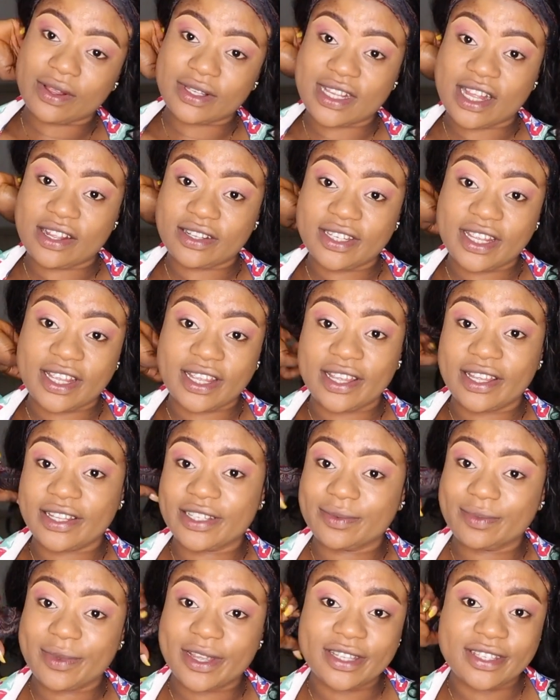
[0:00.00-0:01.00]
was how the
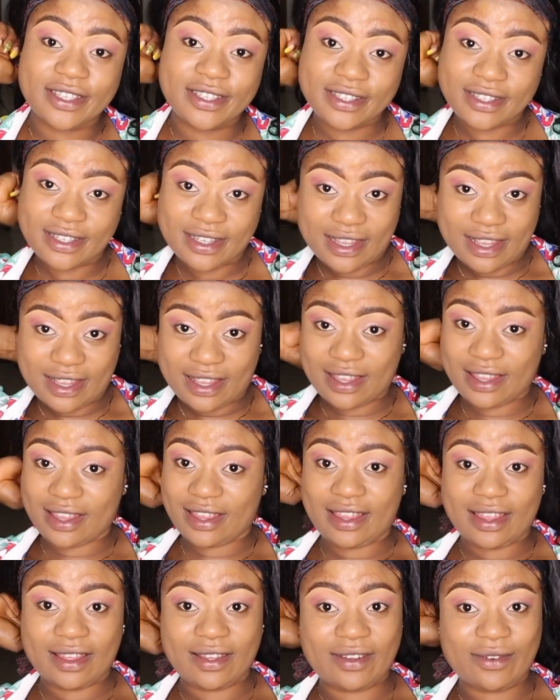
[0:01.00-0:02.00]
engagement
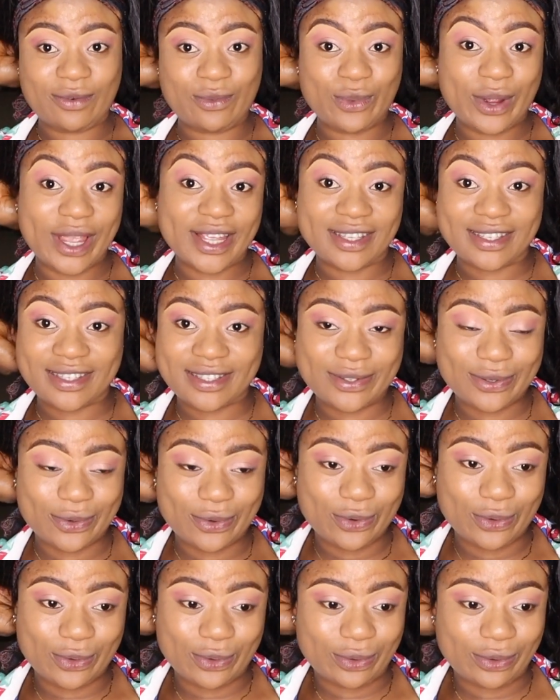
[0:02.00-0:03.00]
went.
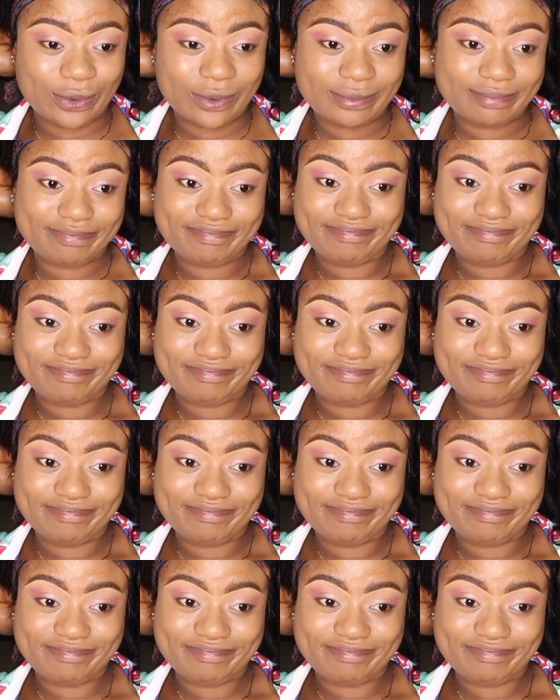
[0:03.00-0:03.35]
So